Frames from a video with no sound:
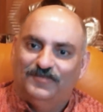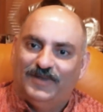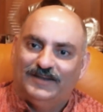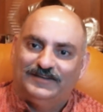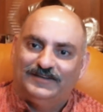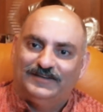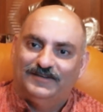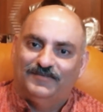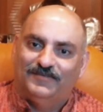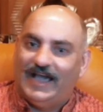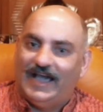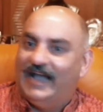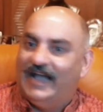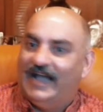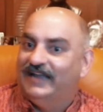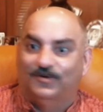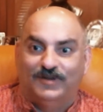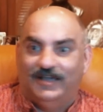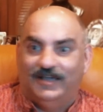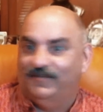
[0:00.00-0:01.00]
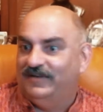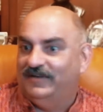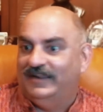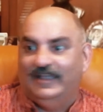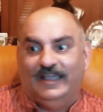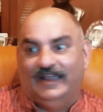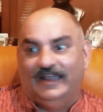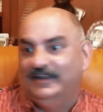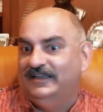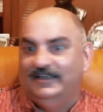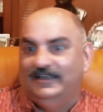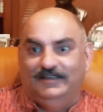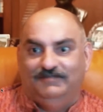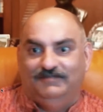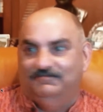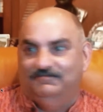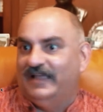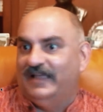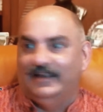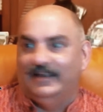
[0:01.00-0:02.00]
But I don't have
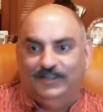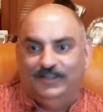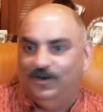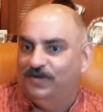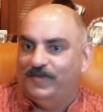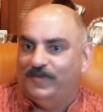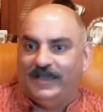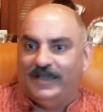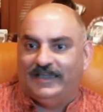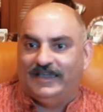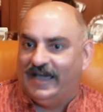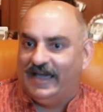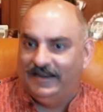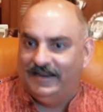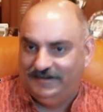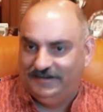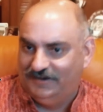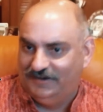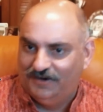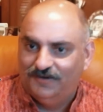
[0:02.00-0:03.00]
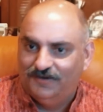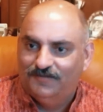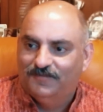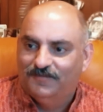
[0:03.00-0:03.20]
anything on my calendar.